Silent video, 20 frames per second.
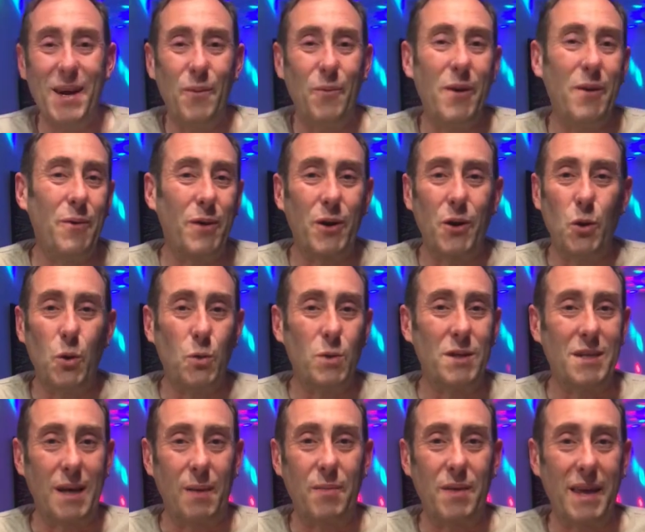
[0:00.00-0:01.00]
we were called
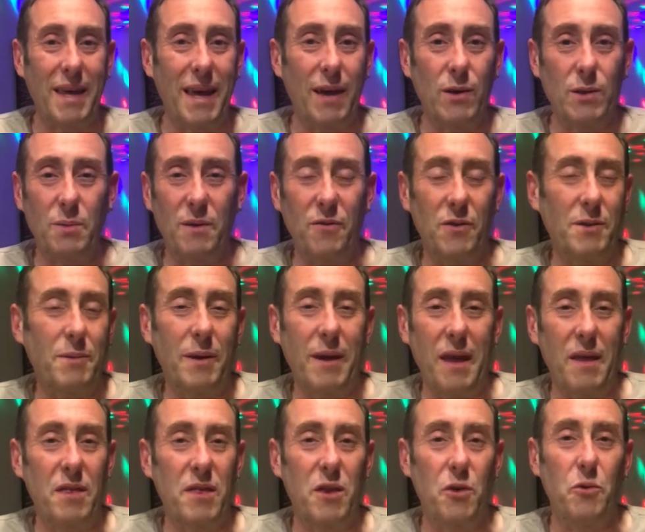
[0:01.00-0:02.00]
something else before, something
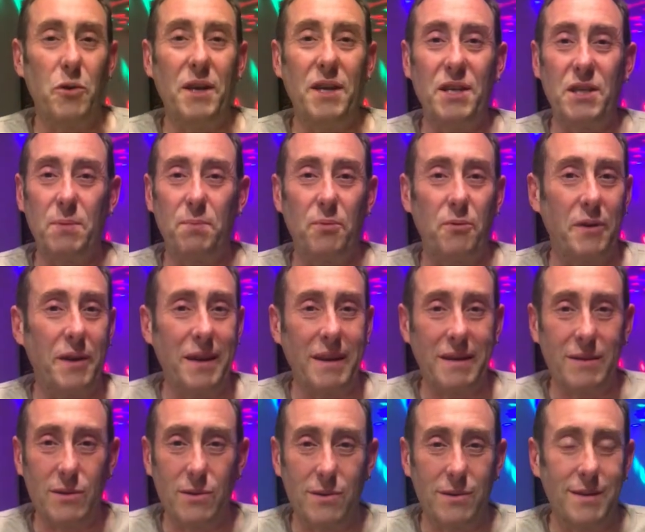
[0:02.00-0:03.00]
like Three
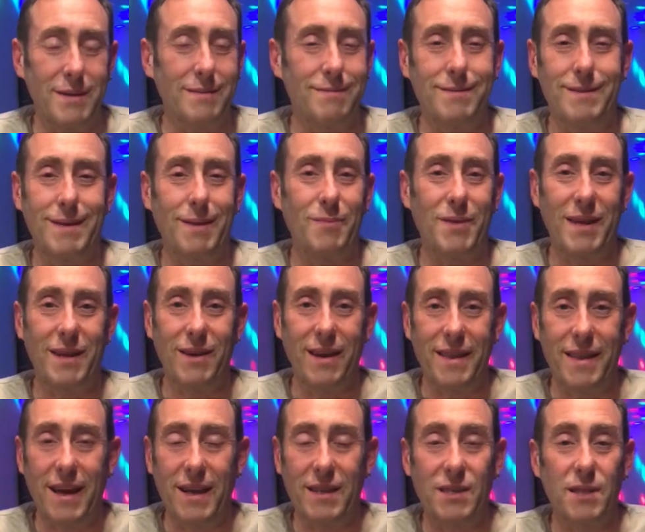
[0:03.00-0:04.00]
Springs or something like
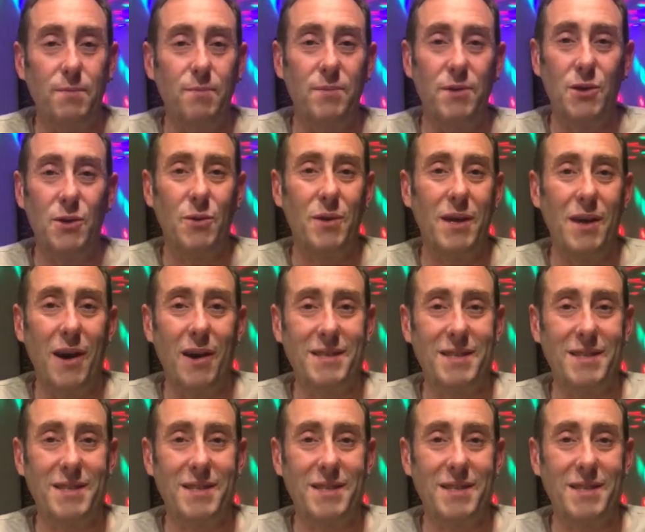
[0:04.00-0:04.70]
that, to do with the